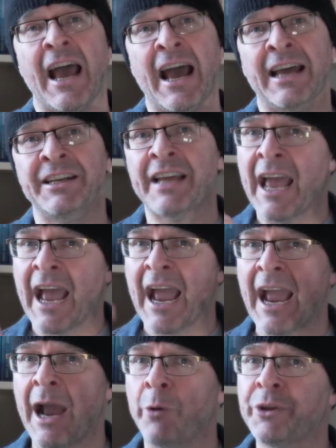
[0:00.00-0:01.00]
and
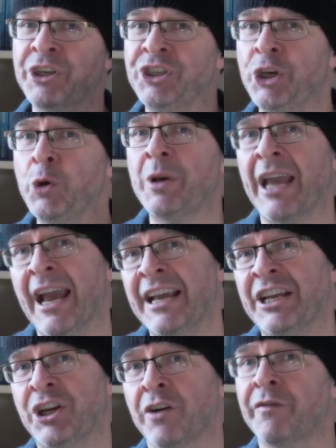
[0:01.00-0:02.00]
how the
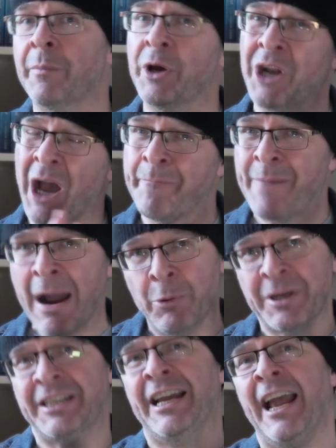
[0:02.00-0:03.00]
UK government
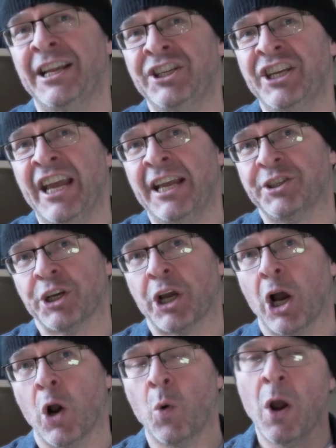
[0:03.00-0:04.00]
about 10 years
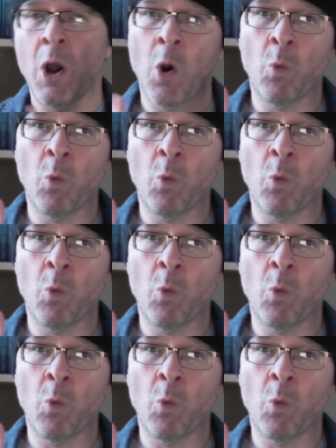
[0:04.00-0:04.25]
ago